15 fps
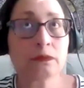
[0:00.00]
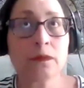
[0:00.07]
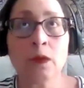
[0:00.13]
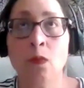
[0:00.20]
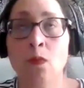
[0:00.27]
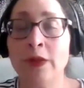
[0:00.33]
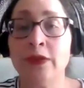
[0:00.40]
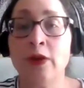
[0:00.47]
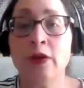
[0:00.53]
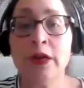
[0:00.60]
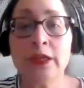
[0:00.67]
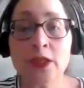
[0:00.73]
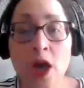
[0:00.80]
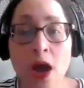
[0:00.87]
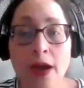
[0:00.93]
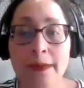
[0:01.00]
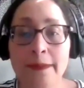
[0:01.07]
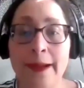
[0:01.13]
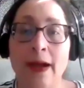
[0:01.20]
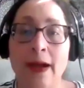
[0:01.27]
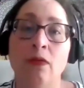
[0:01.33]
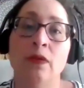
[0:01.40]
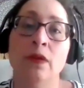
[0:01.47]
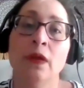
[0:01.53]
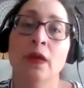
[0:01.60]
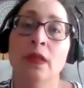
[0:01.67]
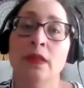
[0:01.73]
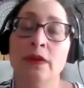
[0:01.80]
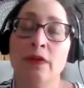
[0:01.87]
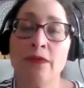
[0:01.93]
what they're going to talk about,
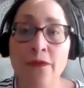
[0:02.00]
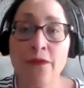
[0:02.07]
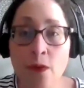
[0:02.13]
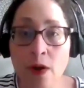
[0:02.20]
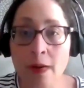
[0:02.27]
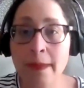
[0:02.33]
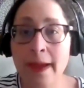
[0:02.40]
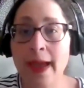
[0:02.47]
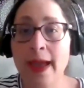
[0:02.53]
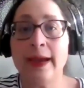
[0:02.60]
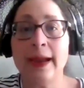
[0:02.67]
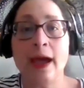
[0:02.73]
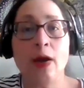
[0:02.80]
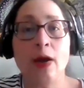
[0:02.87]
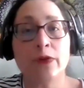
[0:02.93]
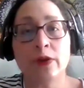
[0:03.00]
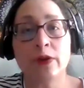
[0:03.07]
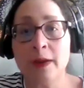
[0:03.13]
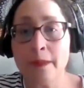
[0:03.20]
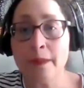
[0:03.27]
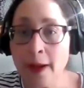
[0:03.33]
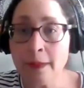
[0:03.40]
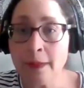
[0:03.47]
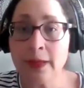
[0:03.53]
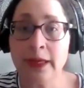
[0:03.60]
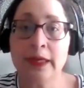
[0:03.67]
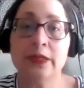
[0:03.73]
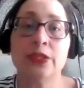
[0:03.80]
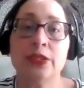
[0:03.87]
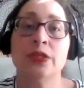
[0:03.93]
their format, how they're going to
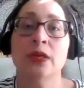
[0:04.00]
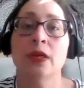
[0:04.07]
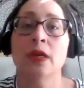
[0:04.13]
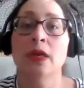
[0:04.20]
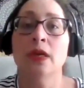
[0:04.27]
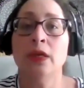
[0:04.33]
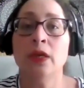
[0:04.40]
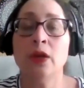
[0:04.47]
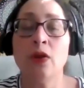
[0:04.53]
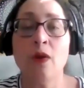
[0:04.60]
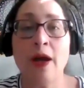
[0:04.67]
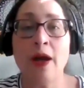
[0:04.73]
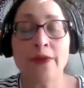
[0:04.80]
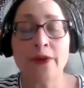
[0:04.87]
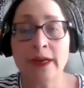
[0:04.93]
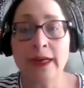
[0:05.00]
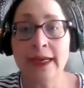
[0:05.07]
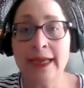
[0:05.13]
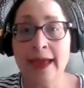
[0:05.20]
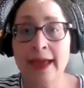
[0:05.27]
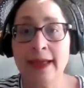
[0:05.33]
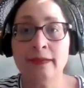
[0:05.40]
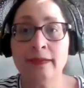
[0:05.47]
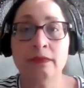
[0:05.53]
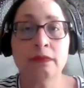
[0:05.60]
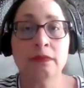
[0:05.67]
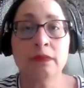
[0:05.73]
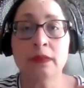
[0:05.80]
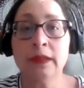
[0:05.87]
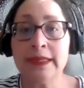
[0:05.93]
publish, how they're going to get
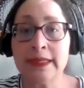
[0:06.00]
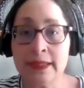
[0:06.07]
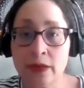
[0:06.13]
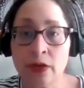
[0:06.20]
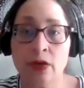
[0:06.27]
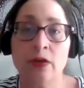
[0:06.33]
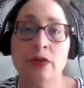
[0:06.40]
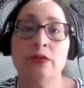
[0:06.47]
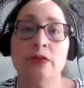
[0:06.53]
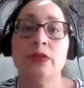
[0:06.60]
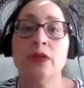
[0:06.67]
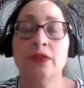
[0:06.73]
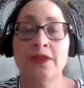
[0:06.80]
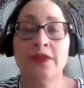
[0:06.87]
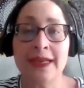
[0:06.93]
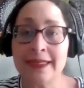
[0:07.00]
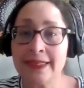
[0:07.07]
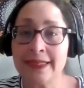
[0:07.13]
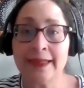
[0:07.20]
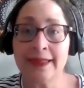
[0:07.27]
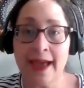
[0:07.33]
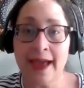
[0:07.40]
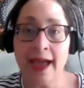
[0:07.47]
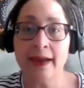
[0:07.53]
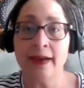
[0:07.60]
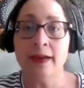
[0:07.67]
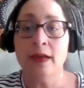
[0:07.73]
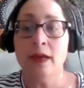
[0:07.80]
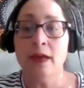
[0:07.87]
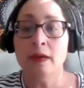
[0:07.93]
listeners, things like that.
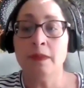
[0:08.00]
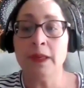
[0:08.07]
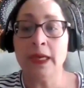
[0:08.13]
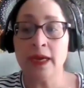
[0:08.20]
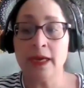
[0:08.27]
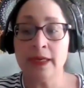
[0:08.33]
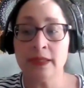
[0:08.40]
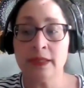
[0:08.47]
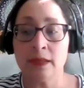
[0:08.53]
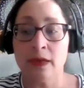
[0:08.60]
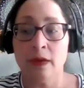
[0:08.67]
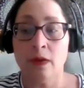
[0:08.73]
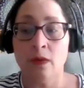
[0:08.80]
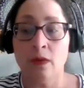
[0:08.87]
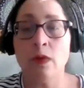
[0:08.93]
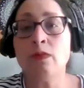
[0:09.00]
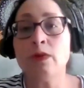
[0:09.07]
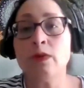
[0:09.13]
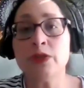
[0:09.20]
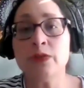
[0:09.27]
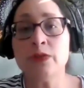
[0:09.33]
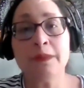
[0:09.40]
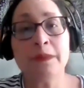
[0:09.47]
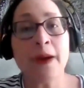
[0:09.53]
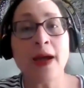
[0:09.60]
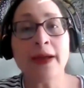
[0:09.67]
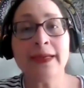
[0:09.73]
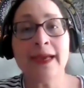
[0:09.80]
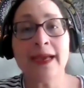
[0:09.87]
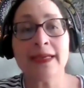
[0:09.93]
Because when we're doing
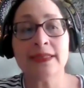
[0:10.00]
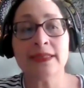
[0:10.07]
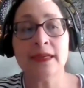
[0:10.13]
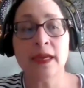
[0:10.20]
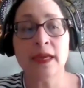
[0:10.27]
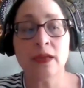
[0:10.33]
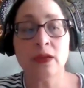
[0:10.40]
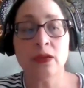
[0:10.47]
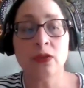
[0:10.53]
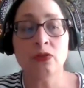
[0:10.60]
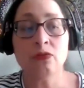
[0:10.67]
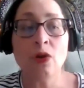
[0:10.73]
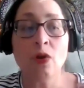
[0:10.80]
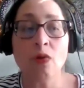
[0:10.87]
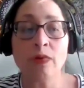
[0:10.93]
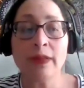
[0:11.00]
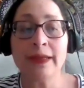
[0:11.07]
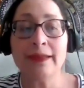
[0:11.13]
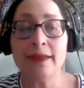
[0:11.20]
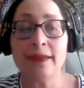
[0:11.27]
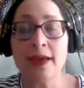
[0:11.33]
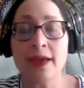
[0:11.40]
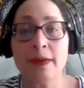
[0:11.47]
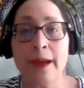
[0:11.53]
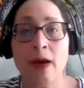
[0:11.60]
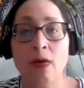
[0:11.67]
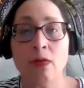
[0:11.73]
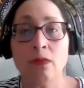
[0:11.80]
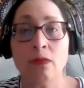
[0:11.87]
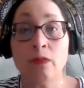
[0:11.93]
podcasting, you don't really think
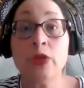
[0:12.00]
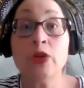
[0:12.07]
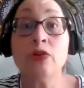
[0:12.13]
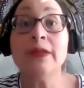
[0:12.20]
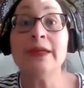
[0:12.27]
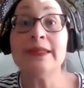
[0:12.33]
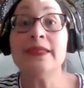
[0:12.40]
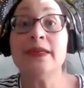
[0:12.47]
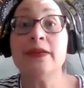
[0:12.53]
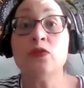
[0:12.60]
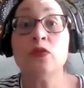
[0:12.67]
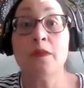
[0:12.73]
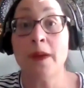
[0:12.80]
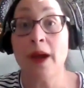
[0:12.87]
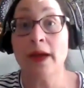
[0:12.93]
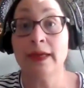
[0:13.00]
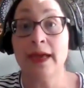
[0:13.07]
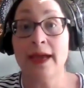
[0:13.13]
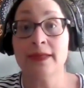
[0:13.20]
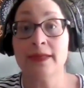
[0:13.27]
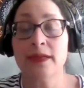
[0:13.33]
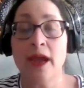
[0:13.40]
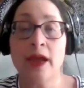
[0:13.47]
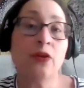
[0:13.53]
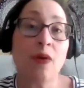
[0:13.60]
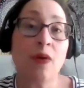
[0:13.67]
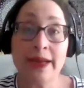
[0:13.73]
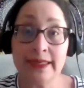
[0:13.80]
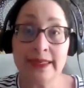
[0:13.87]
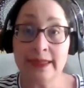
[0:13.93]
about, when you're listening to a podcast, I know
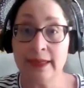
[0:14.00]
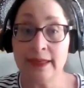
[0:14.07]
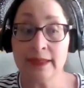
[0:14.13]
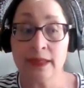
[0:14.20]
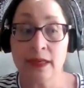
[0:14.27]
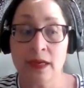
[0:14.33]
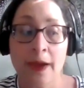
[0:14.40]
I did this,